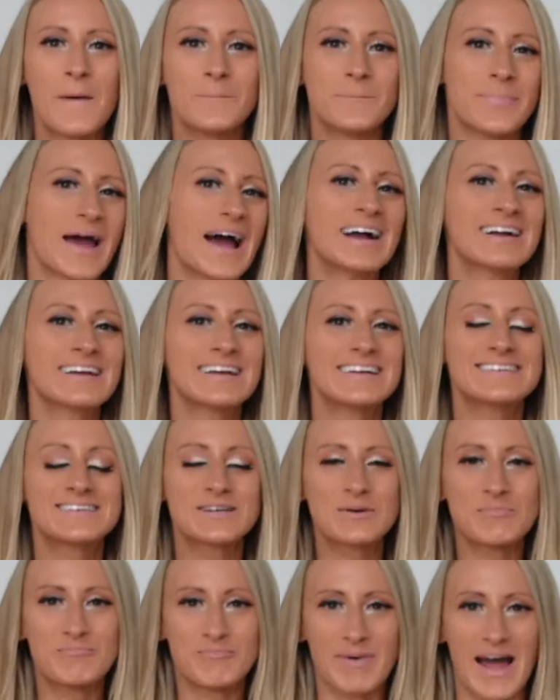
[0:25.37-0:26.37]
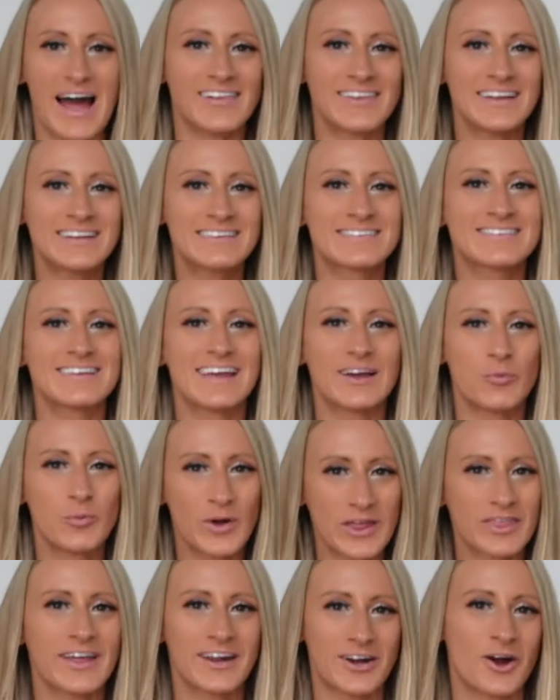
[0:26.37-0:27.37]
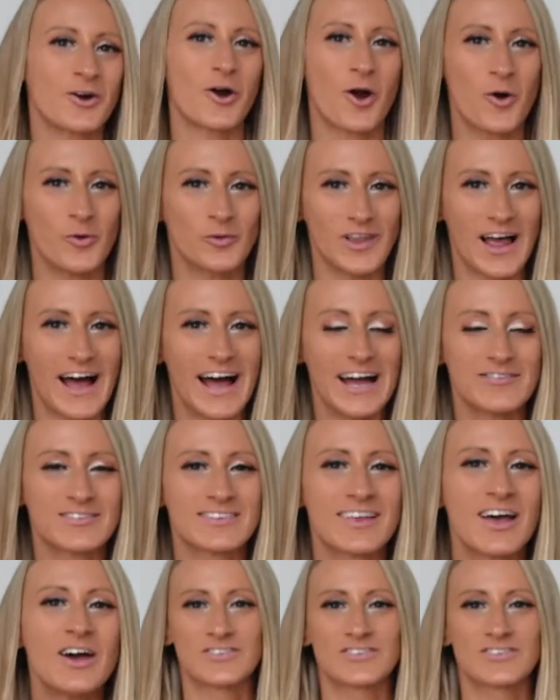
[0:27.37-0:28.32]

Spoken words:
back into balance within our own lives.